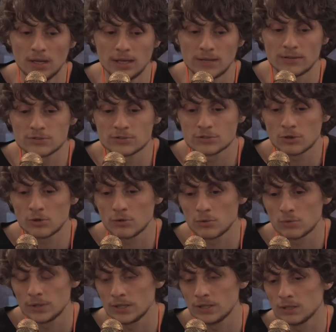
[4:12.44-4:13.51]
And so
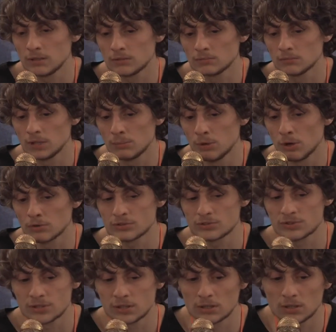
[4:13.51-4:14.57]
we,
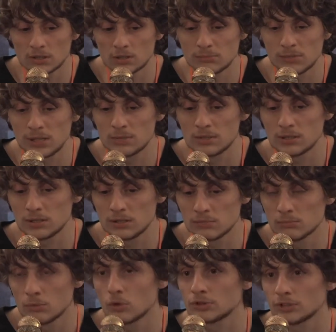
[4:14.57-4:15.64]
amongst uh, maybe
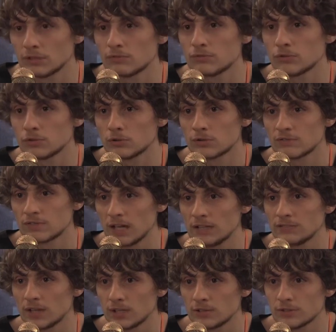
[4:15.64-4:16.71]
more than four or
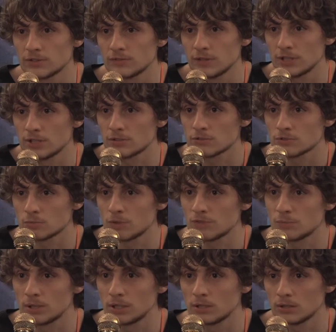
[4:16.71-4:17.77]
500 videos
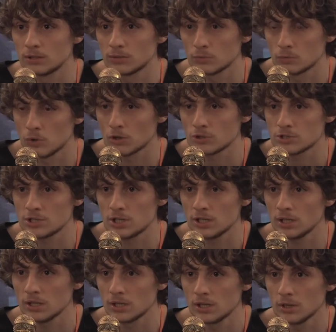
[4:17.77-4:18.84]
we've been
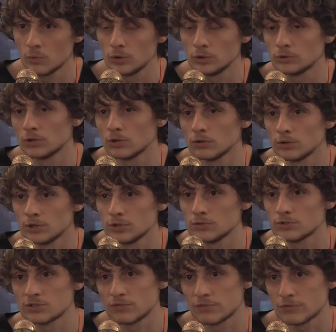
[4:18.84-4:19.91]
watching, we could only
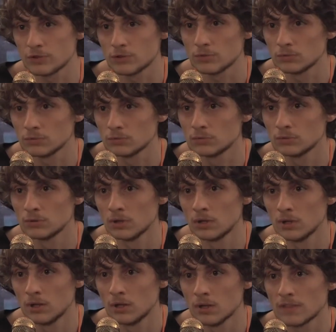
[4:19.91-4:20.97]
use a few.
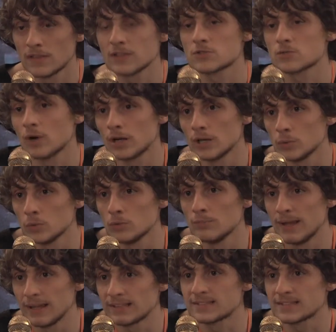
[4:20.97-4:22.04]
That's why it would
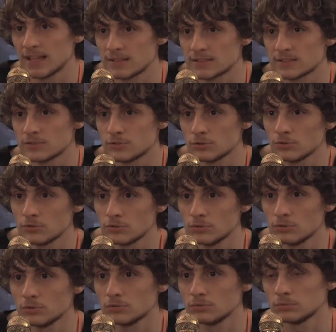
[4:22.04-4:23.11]
make sense
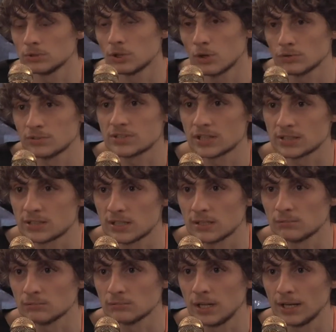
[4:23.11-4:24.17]
to contact
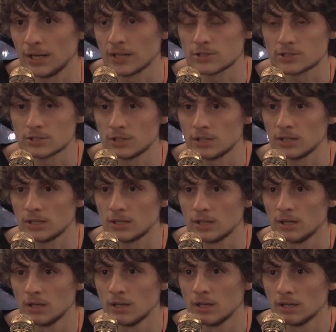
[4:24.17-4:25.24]
him and actually
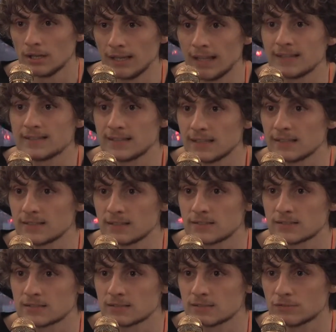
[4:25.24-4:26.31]
getting
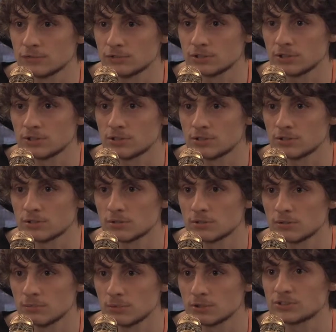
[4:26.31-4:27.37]
this footage,
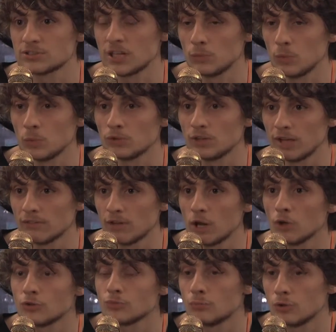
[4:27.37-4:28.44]
because then we would have a
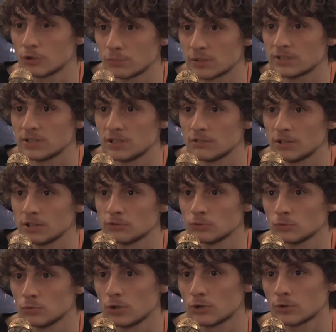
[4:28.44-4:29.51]
lot more material
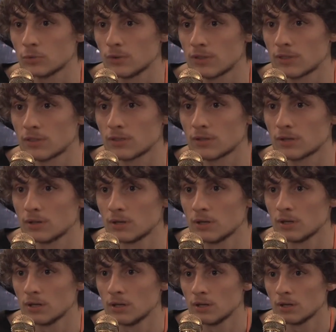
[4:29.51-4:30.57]
to work with.
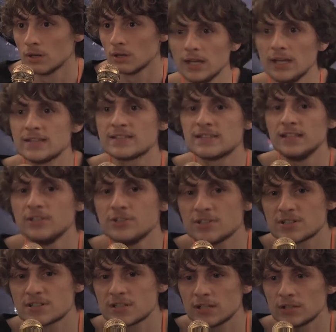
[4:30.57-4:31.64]
It's
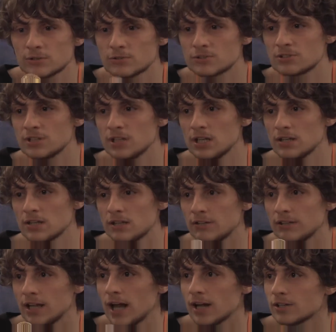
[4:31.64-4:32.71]
interesting to see the
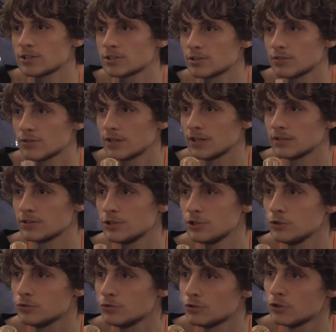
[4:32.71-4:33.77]
reaction that
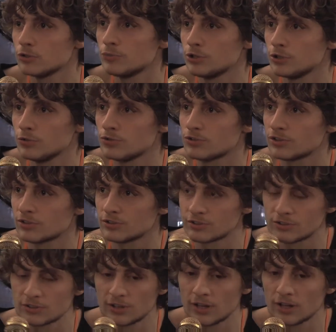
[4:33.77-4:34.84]
YouTube
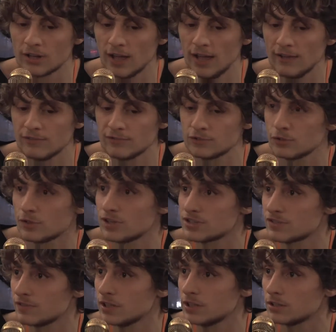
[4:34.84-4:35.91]
users uh, have to
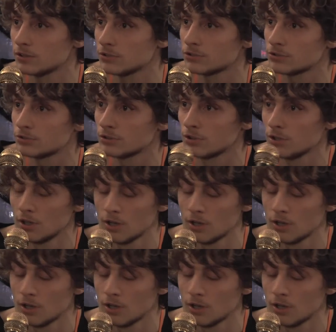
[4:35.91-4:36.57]
his videos,